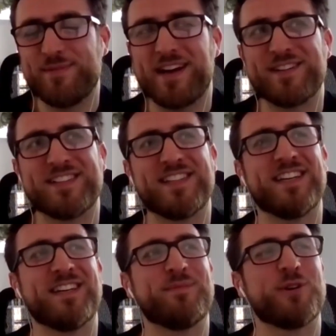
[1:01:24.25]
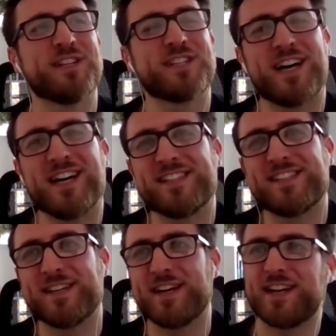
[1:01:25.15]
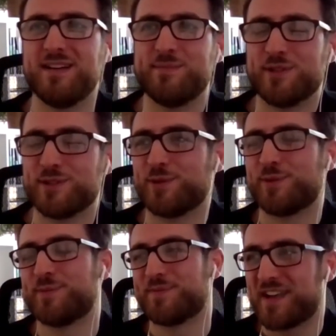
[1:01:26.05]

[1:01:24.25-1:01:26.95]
be able to monetize the circular model.